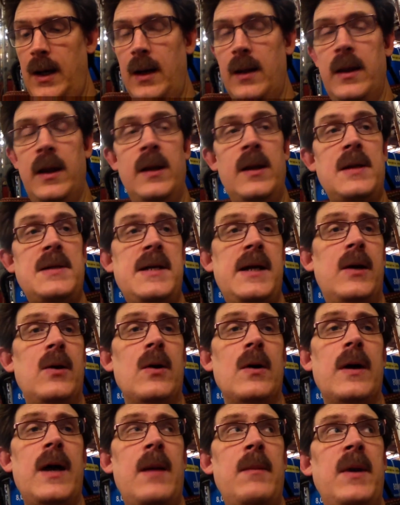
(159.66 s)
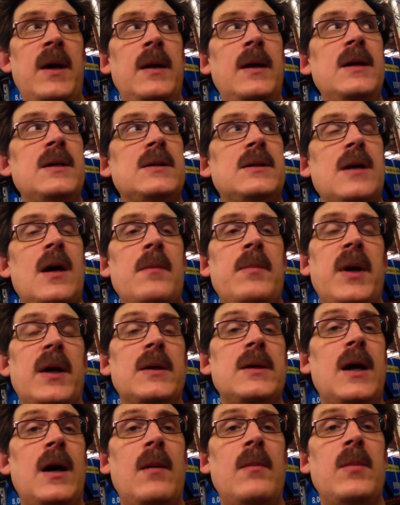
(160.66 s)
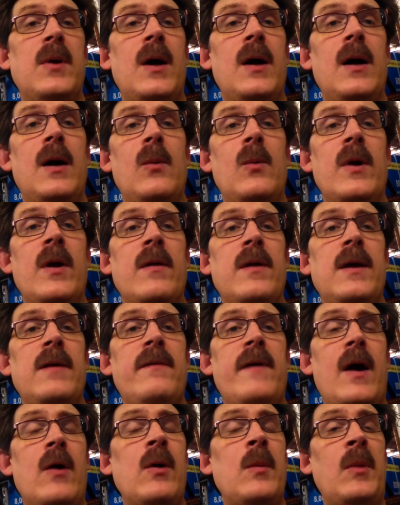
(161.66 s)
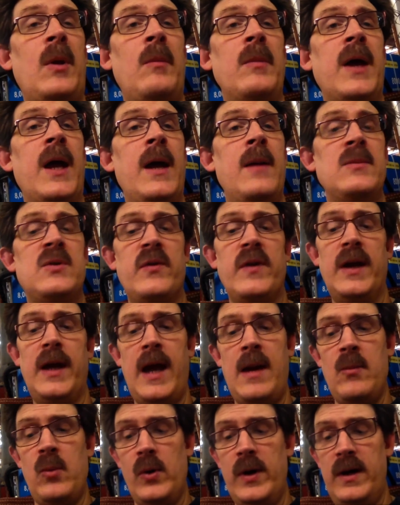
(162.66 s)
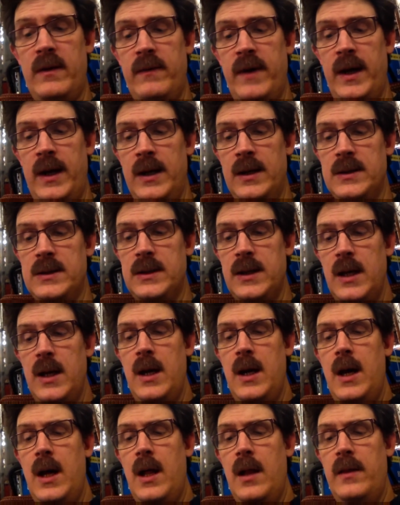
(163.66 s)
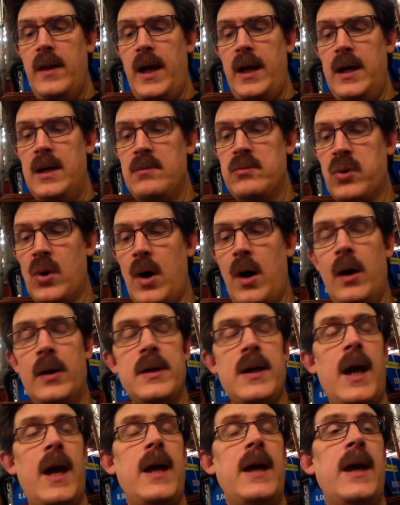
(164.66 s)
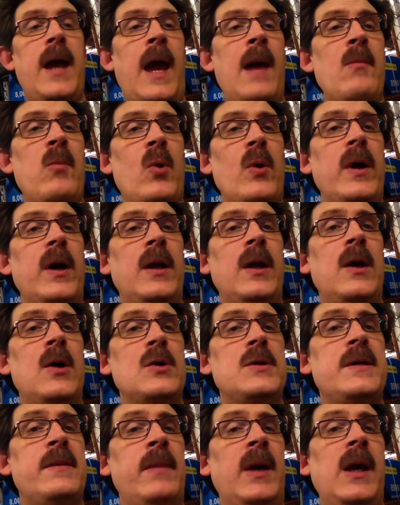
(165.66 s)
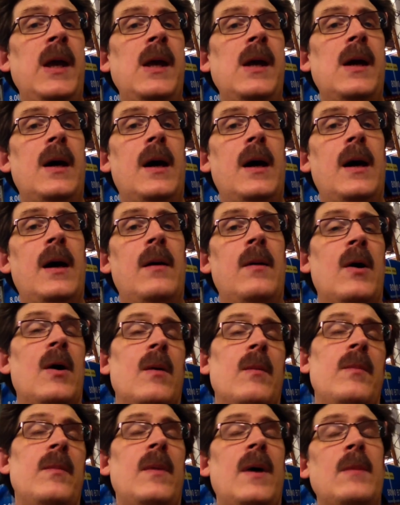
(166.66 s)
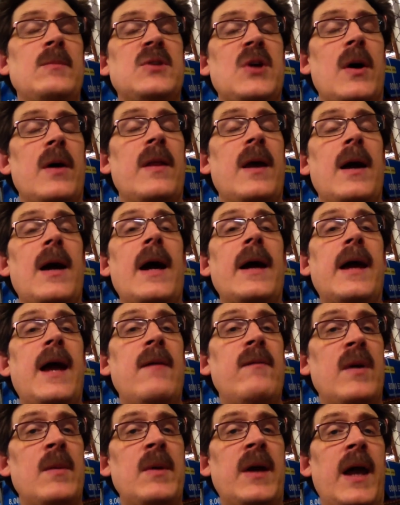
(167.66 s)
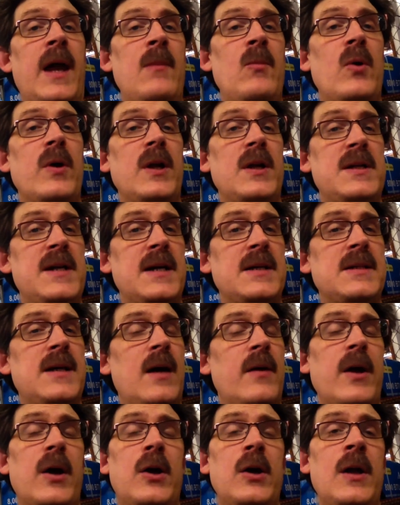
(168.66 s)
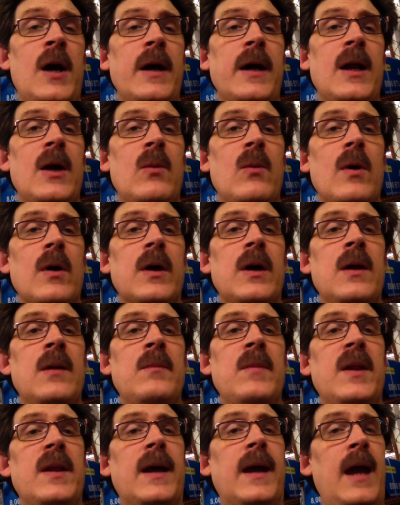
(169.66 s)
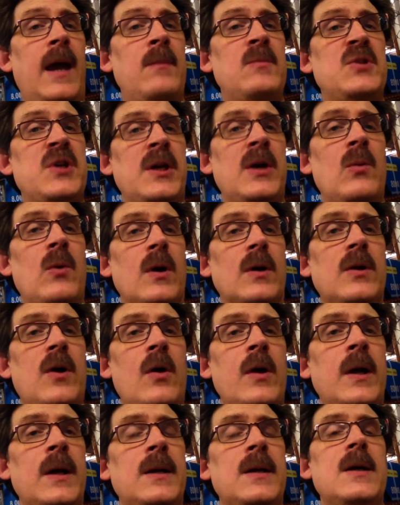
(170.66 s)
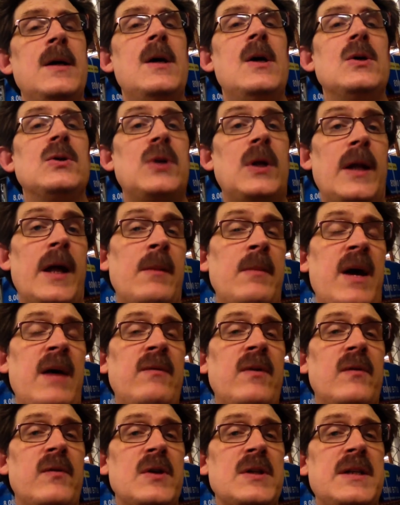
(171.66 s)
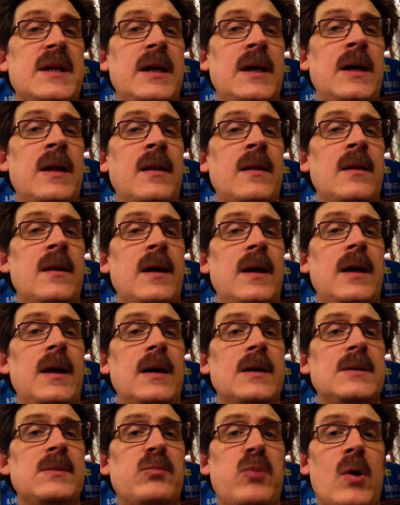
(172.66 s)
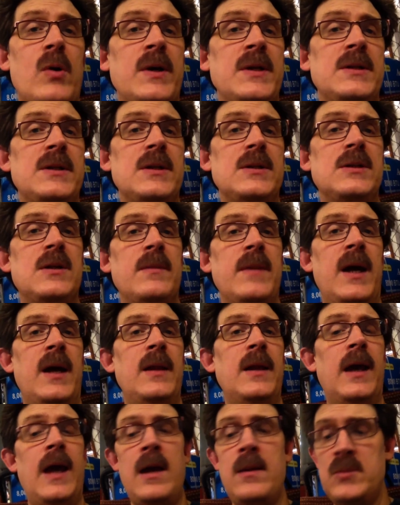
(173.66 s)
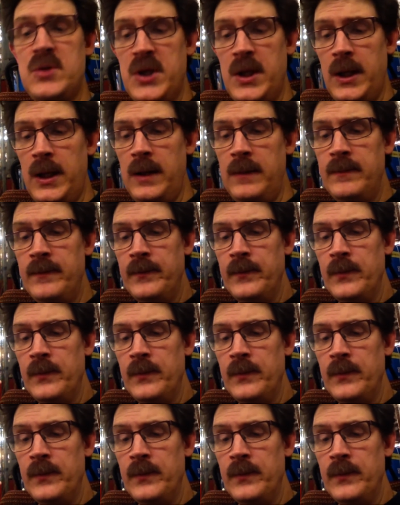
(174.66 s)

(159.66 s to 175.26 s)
Then the Tinkerer came in. His son picked up one of the Fire Emblem games for the Game Boy Advance. They had brought a Game Boy in here to me, I gave them a Game Boy to test out. They could not get it working, but the Game Genie worked on it, so let them have it for 10, the broken system and the Game Genie.